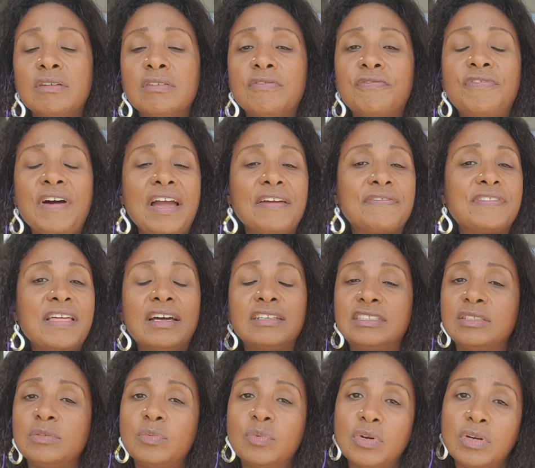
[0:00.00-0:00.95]

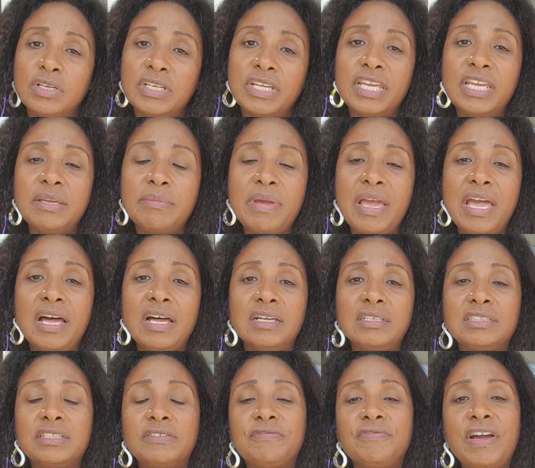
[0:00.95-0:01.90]
5,000 word
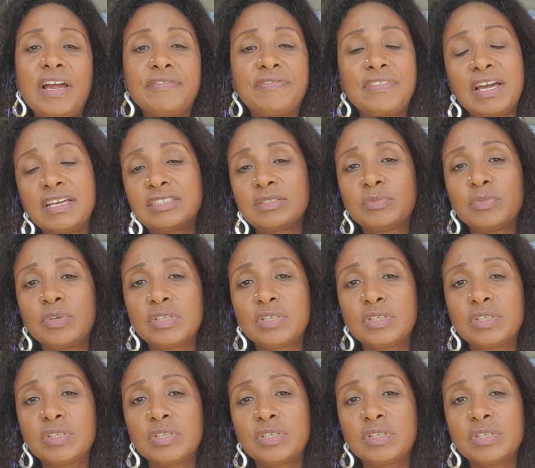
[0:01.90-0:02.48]
emails and 5,000